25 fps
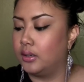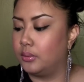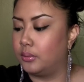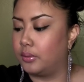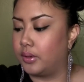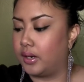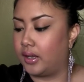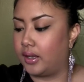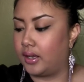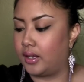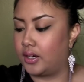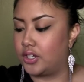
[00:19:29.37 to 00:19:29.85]

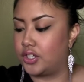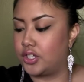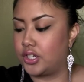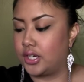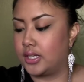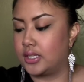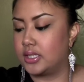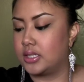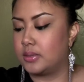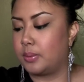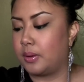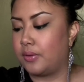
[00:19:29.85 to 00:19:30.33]
when I get a
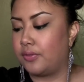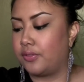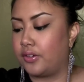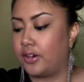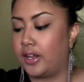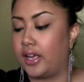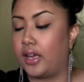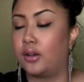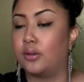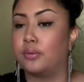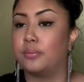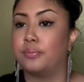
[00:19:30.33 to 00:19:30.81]
chance, but for
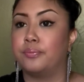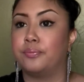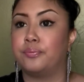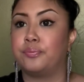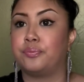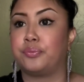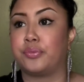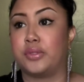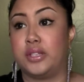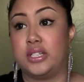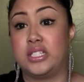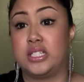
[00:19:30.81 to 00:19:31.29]
now,
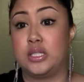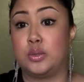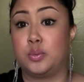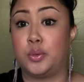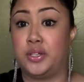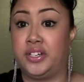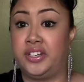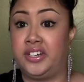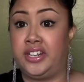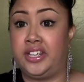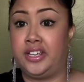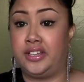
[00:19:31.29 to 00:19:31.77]
this is
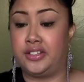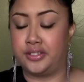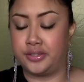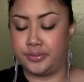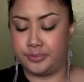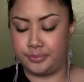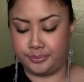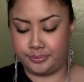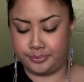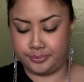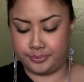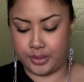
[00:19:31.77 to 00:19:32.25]
what it is.